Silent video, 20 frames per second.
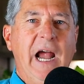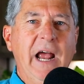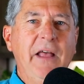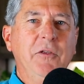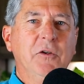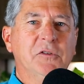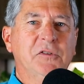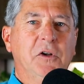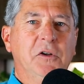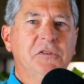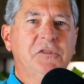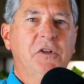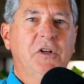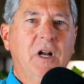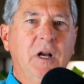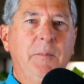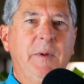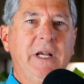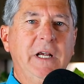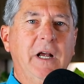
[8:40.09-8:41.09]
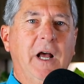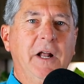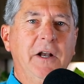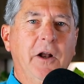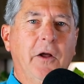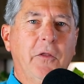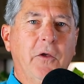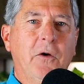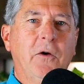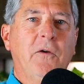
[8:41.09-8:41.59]
And there's also going to be
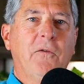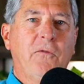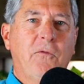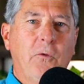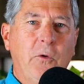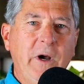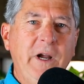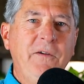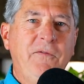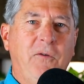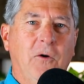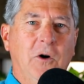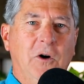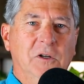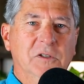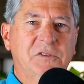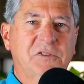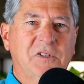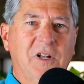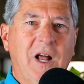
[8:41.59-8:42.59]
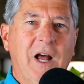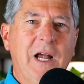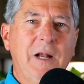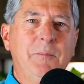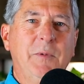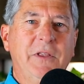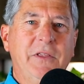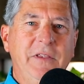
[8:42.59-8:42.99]
another free fall slide,